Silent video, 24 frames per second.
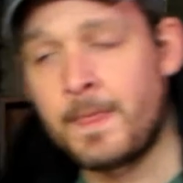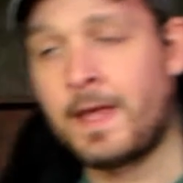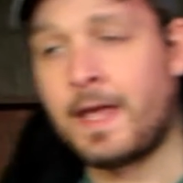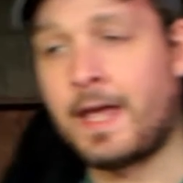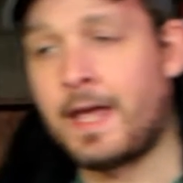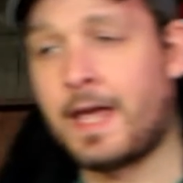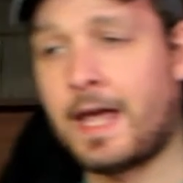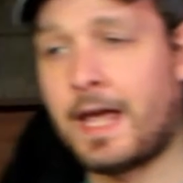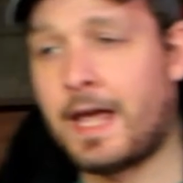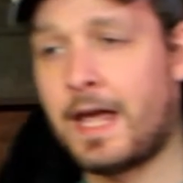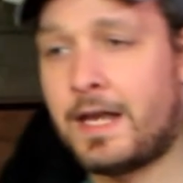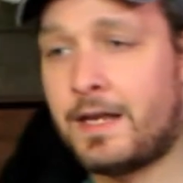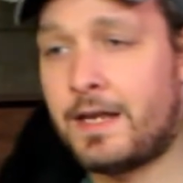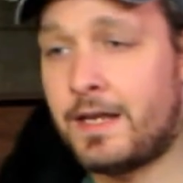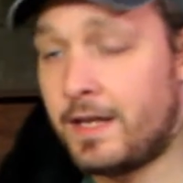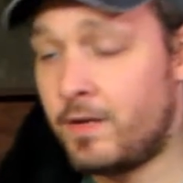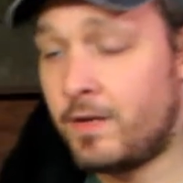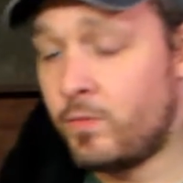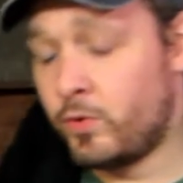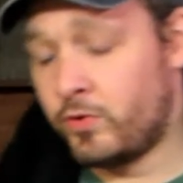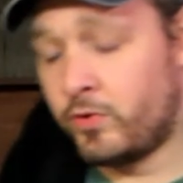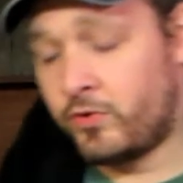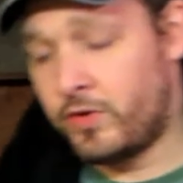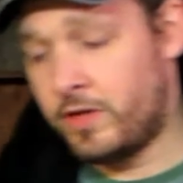And it
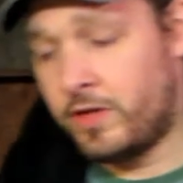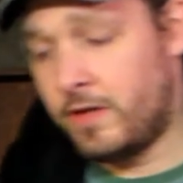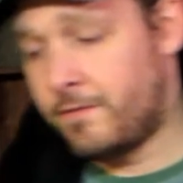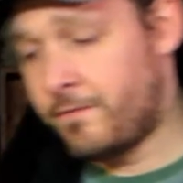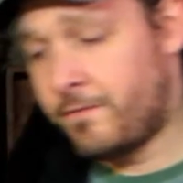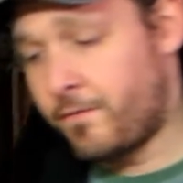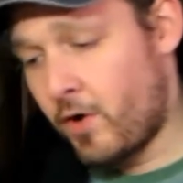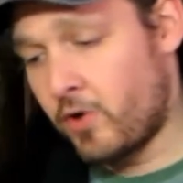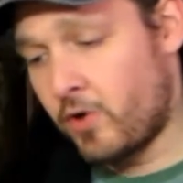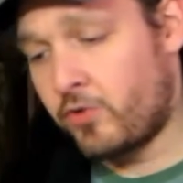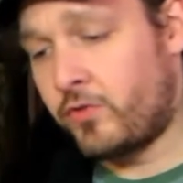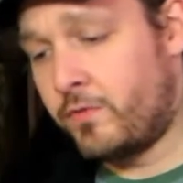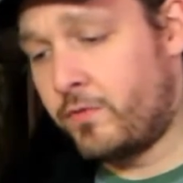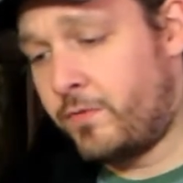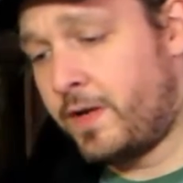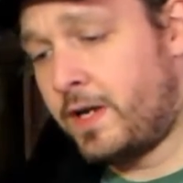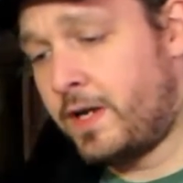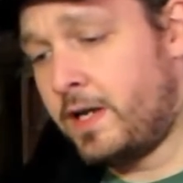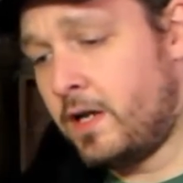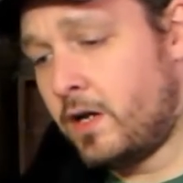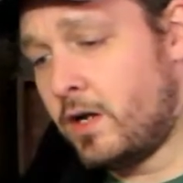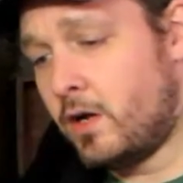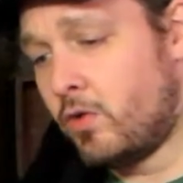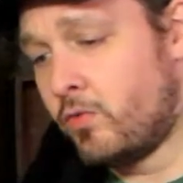was the first
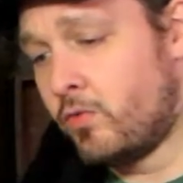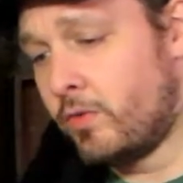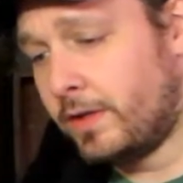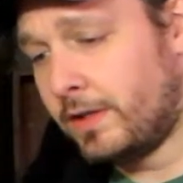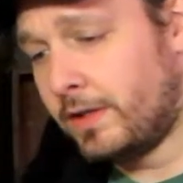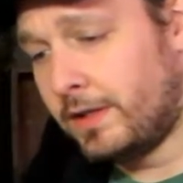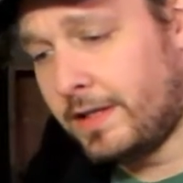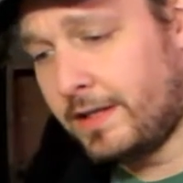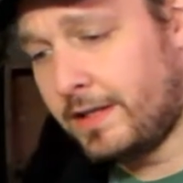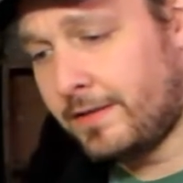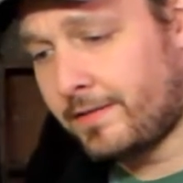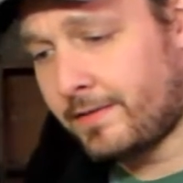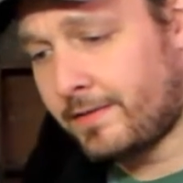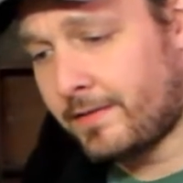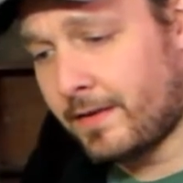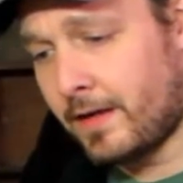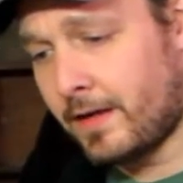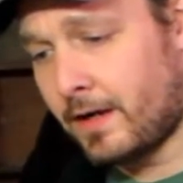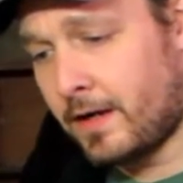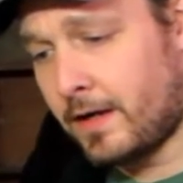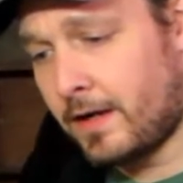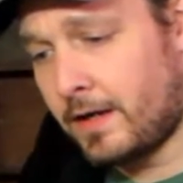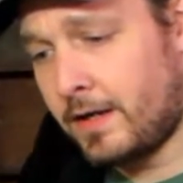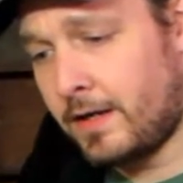video released
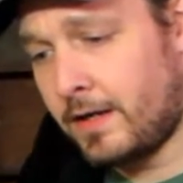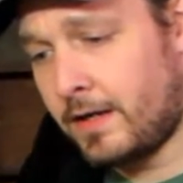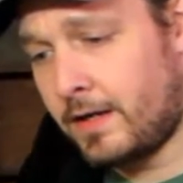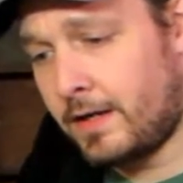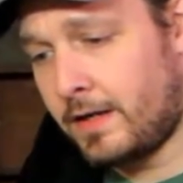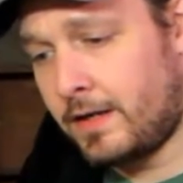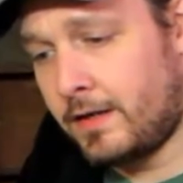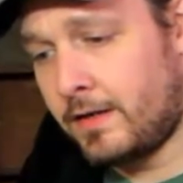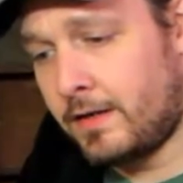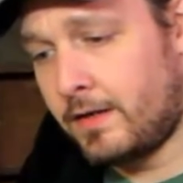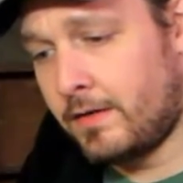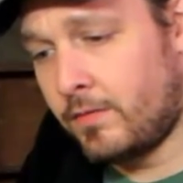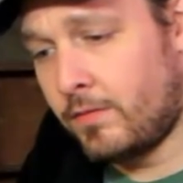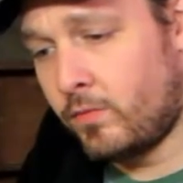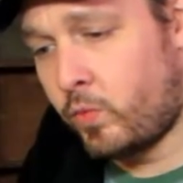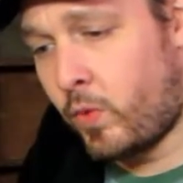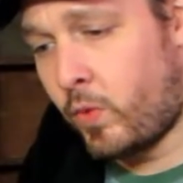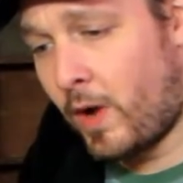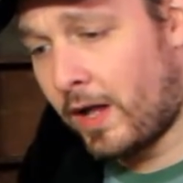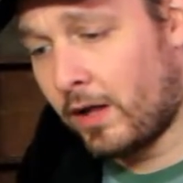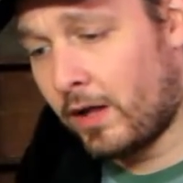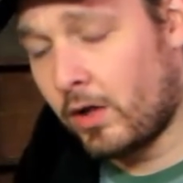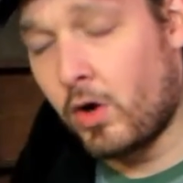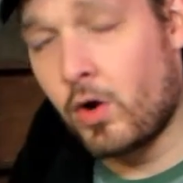in
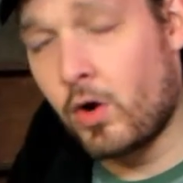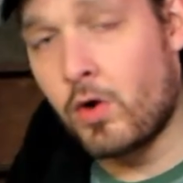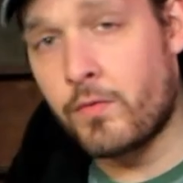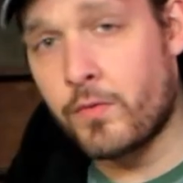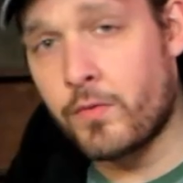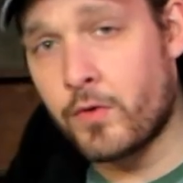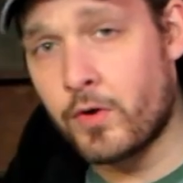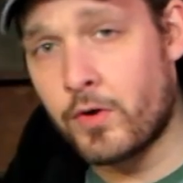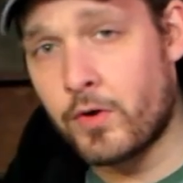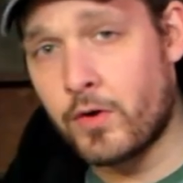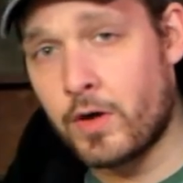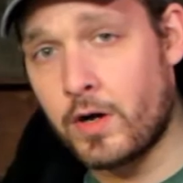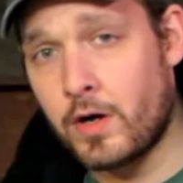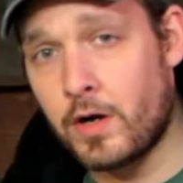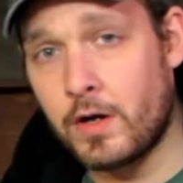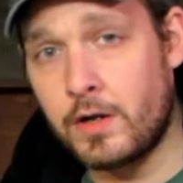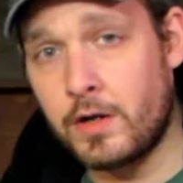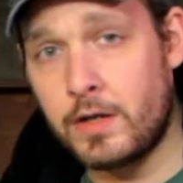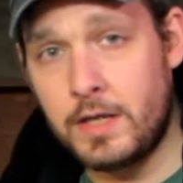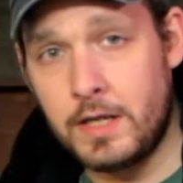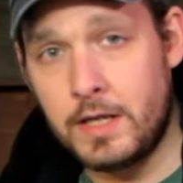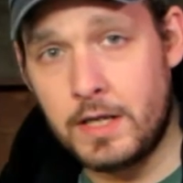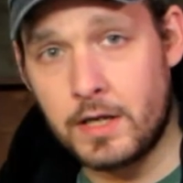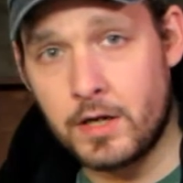well over a
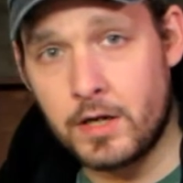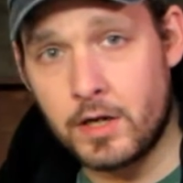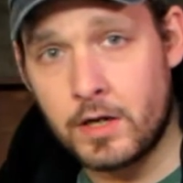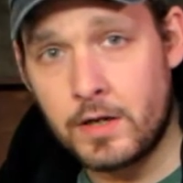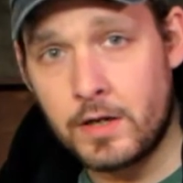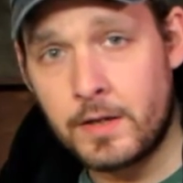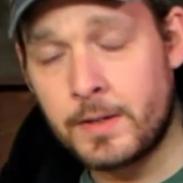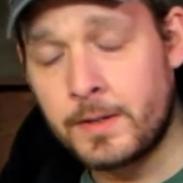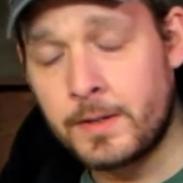year.